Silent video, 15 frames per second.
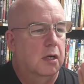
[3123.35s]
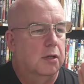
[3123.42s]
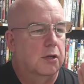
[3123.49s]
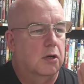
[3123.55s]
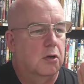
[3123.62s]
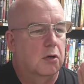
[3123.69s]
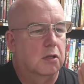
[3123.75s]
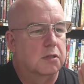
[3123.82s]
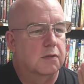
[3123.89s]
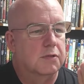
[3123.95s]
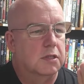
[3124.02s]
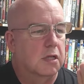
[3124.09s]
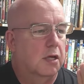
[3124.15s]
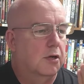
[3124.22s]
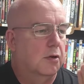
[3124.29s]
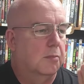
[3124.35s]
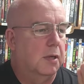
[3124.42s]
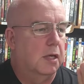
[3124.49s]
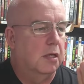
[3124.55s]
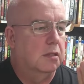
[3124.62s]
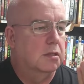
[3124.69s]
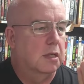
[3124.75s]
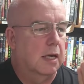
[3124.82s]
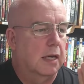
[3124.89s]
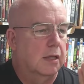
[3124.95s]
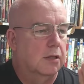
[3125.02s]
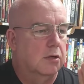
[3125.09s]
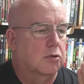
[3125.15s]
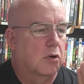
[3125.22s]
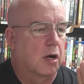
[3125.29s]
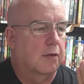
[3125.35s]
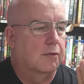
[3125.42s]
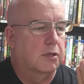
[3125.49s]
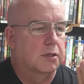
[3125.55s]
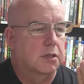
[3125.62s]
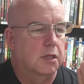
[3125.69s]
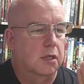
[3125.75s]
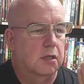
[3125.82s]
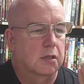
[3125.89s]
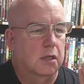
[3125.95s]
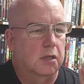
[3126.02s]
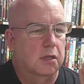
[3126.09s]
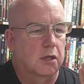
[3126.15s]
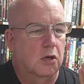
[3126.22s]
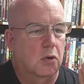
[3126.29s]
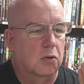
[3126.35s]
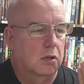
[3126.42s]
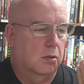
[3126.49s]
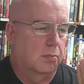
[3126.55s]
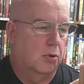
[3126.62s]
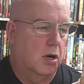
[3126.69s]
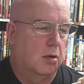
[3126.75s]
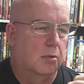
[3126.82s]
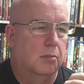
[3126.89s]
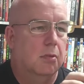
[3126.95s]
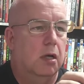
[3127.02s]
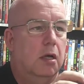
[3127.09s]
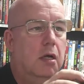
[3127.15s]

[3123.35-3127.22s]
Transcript: The Girls of Slender Means, and The Driver's Seat, The Only Problem.